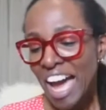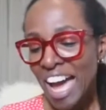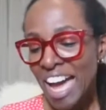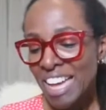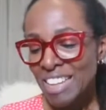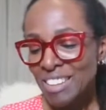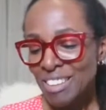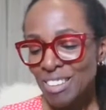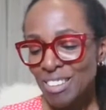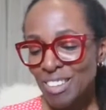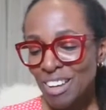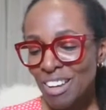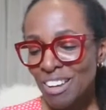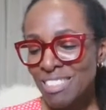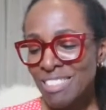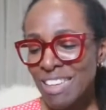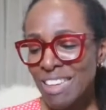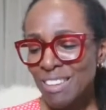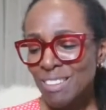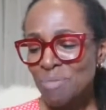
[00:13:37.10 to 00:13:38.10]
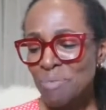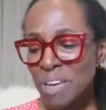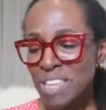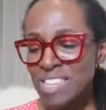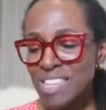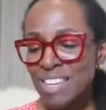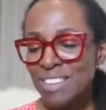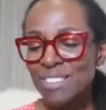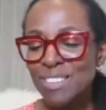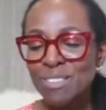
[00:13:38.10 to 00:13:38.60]
And I think,
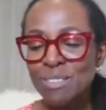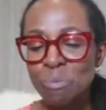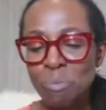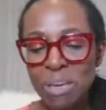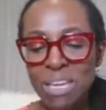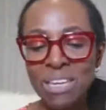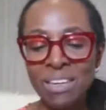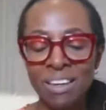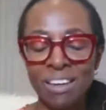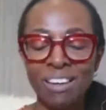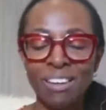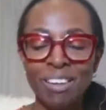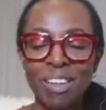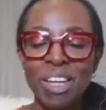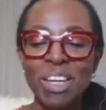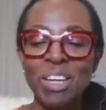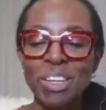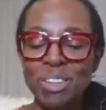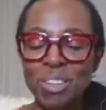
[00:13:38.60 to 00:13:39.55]
especially as a speaker,